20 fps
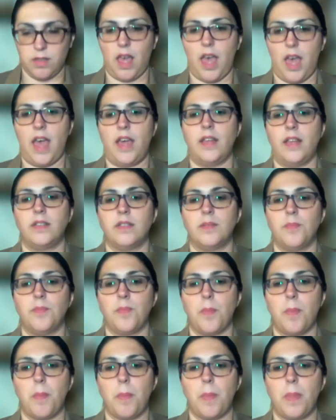Something.
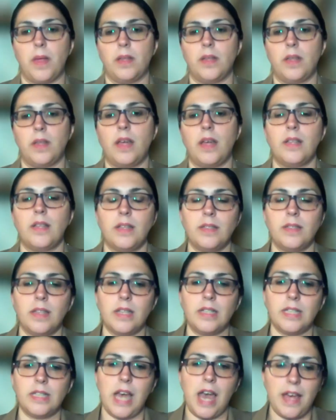Um,
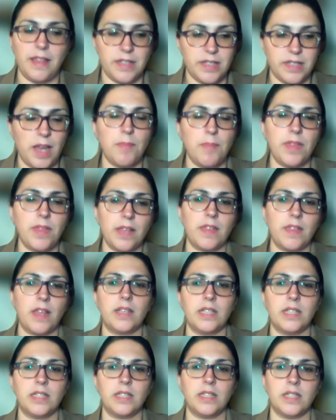uh, uh, something
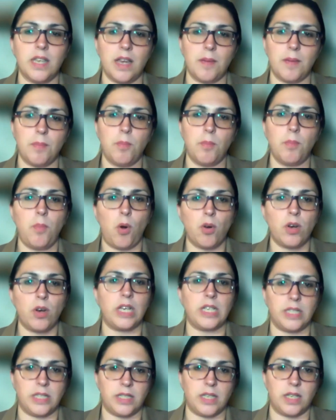that is more
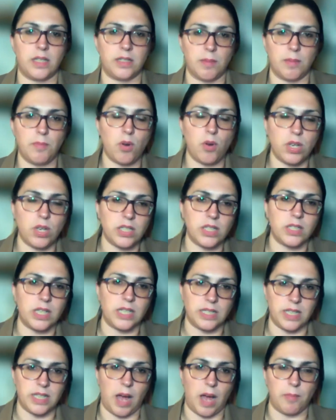recent, a more recent
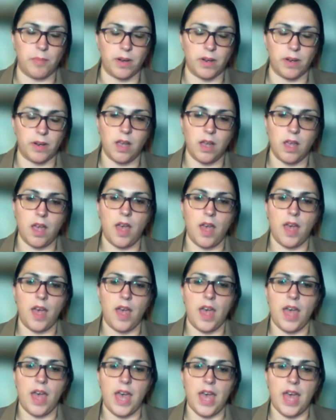example. Um,
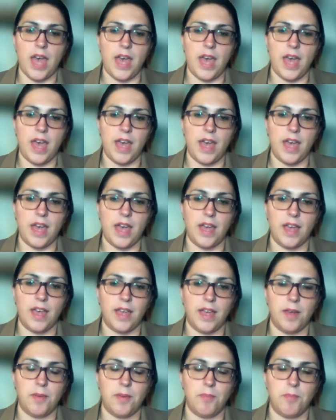
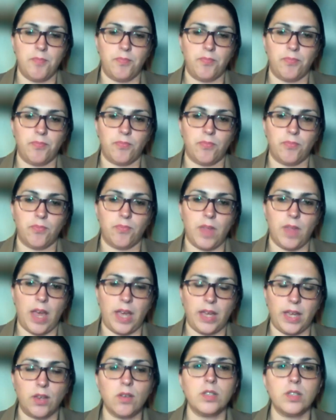a
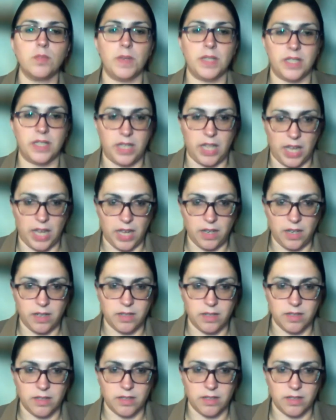USB stick